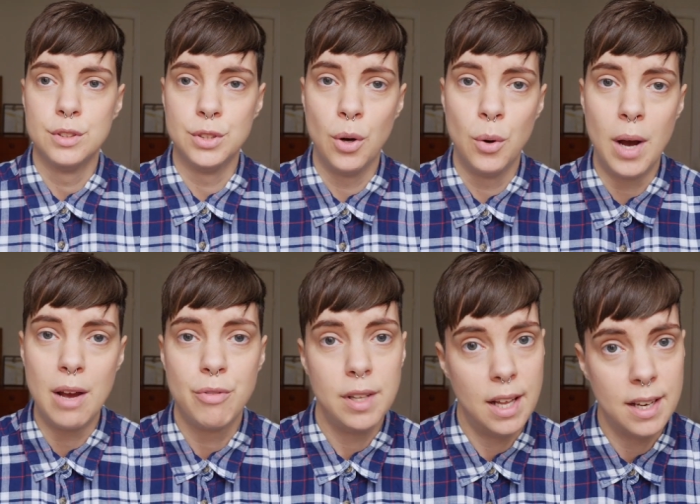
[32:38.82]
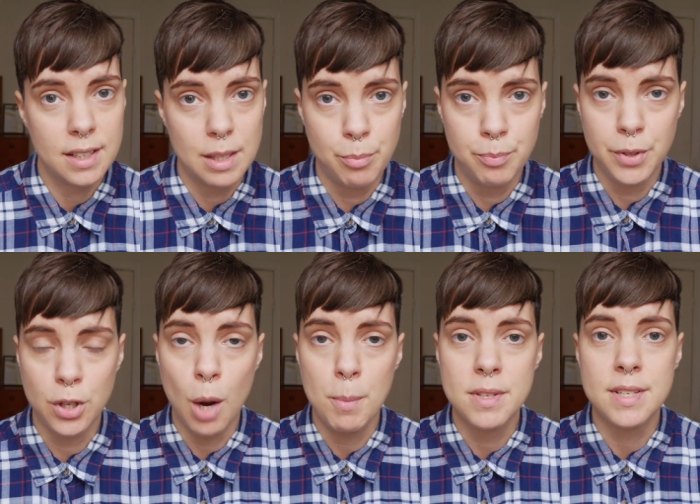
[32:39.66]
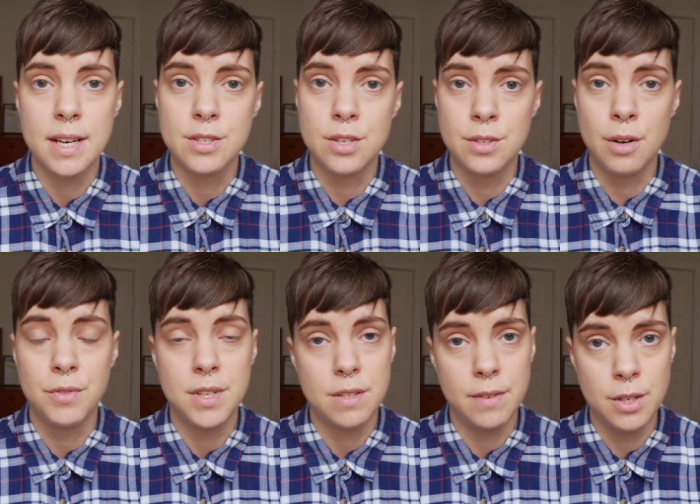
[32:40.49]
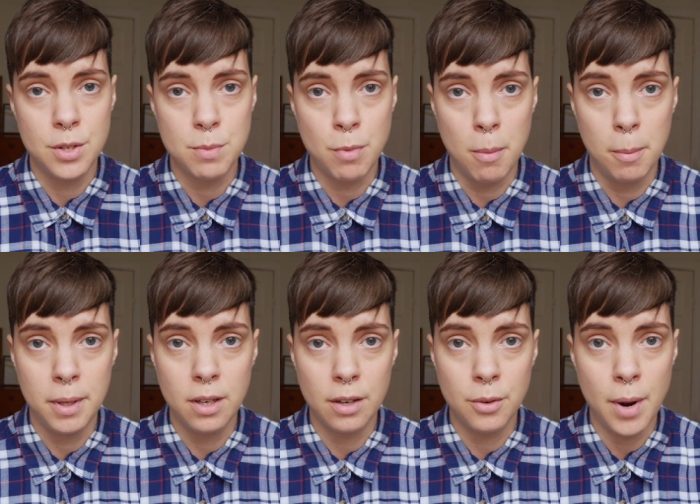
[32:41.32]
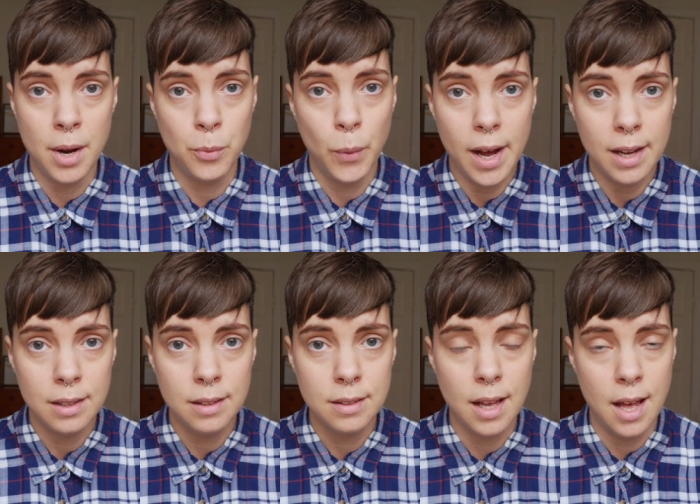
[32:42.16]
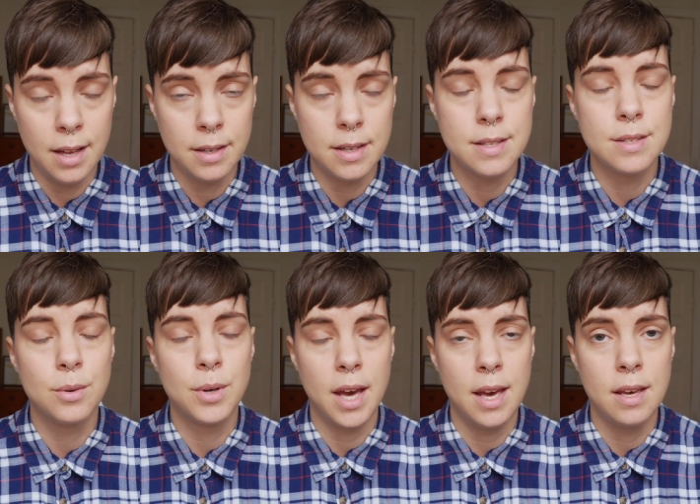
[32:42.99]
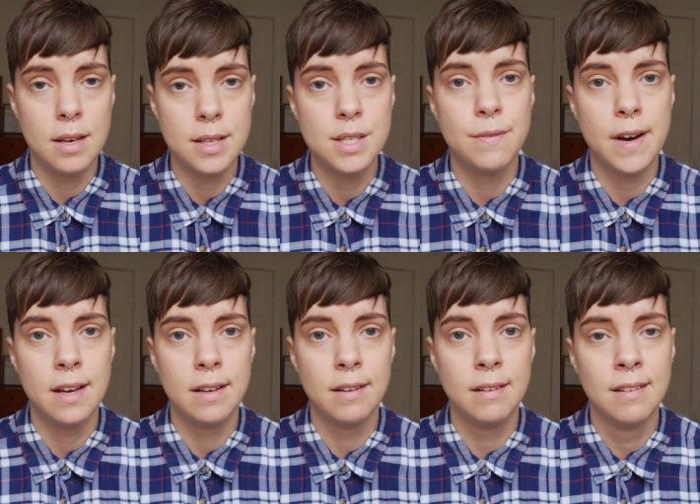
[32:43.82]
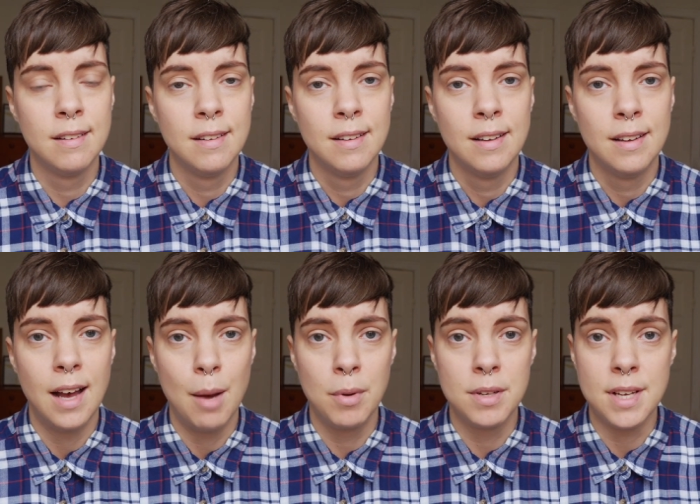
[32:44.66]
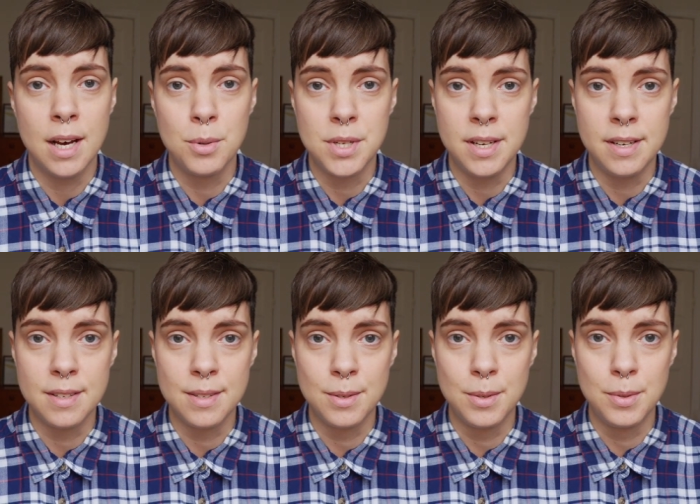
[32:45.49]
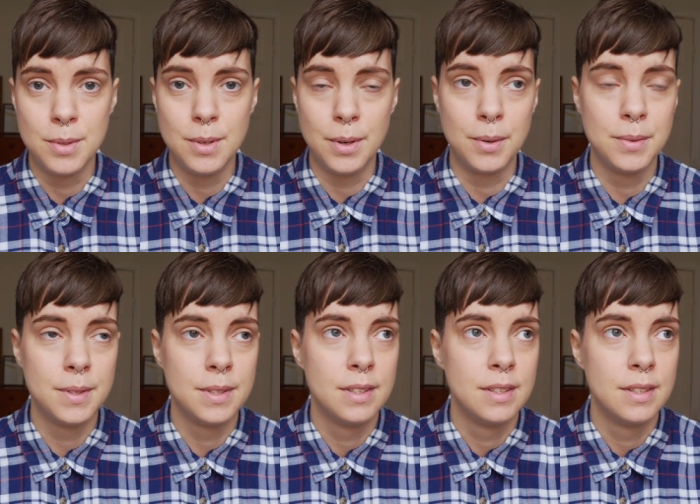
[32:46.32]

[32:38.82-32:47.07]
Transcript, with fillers: So I feel like the, the comment section of this video is probably gonna run wild and it's okay, it's fine. I'm not out here to, you know,